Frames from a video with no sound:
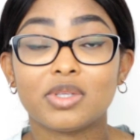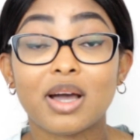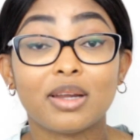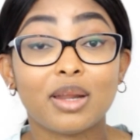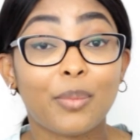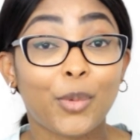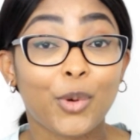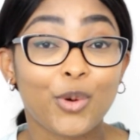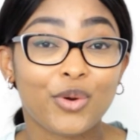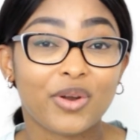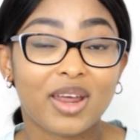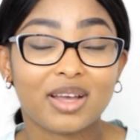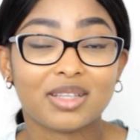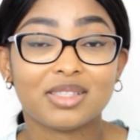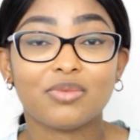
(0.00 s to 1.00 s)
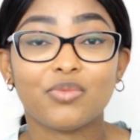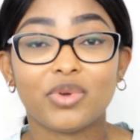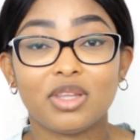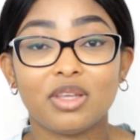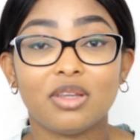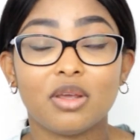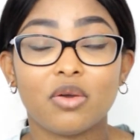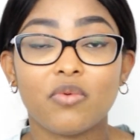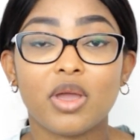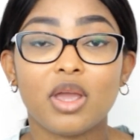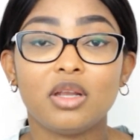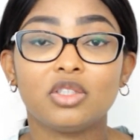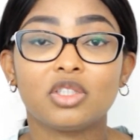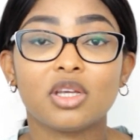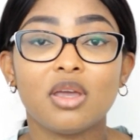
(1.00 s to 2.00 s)
other products within the
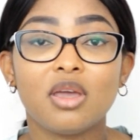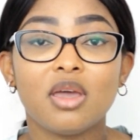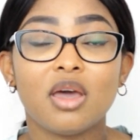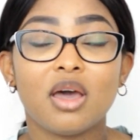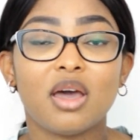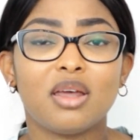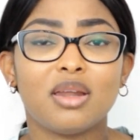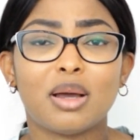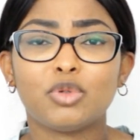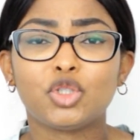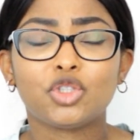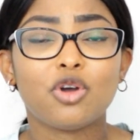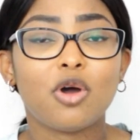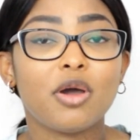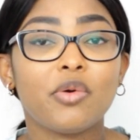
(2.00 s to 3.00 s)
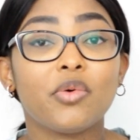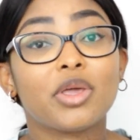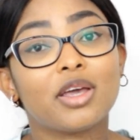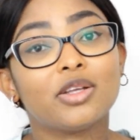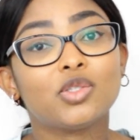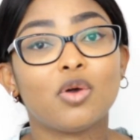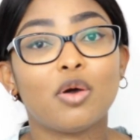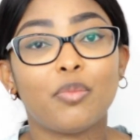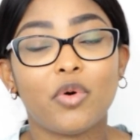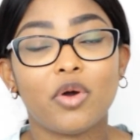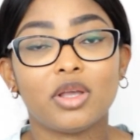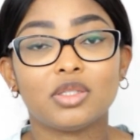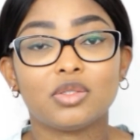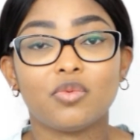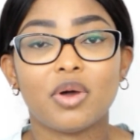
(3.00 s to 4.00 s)
range, and I'm sure you will get to a
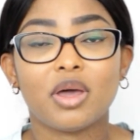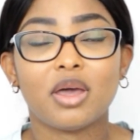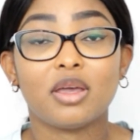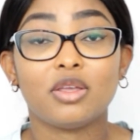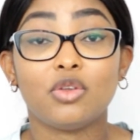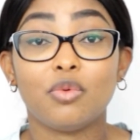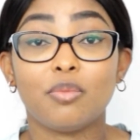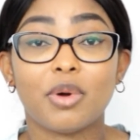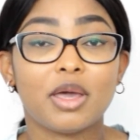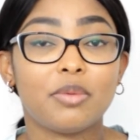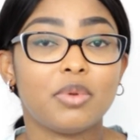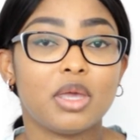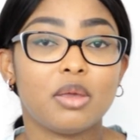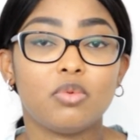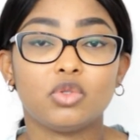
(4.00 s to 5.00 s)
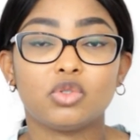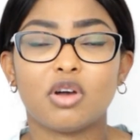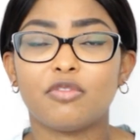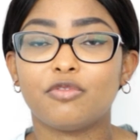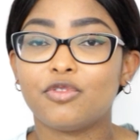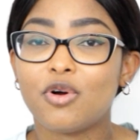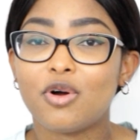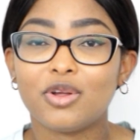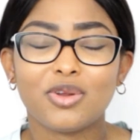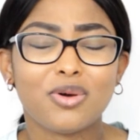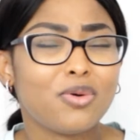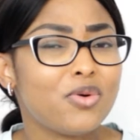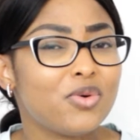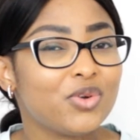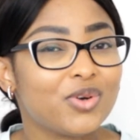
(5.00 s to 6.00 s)
point where you might be able to afford, or
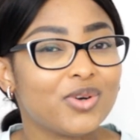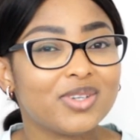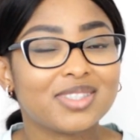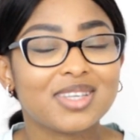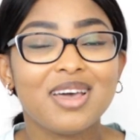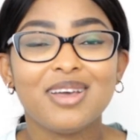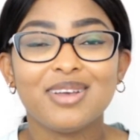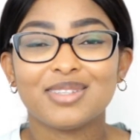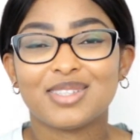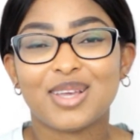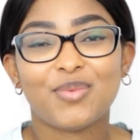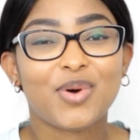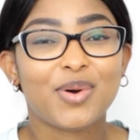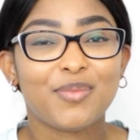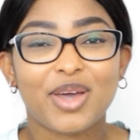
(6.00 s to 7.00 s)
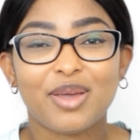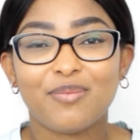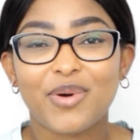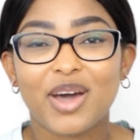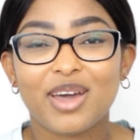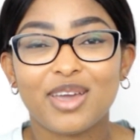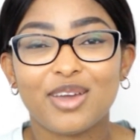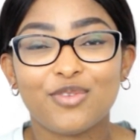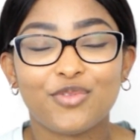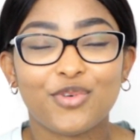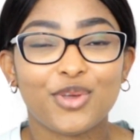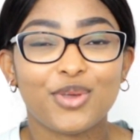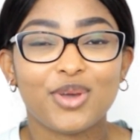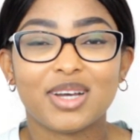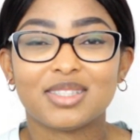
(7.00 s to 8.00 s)
who knows, someone might buy it for
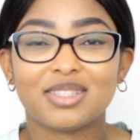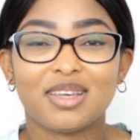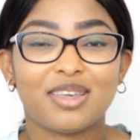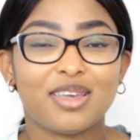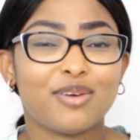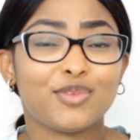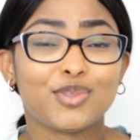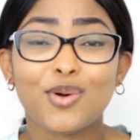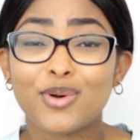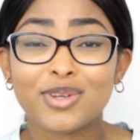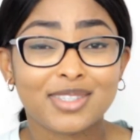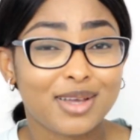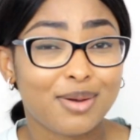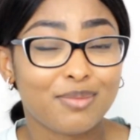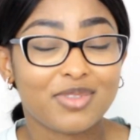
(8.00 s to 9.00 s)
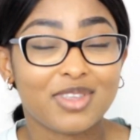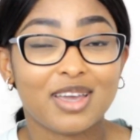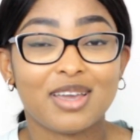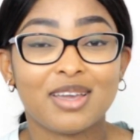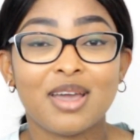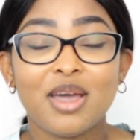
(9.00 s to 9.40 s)
you as a gift or something.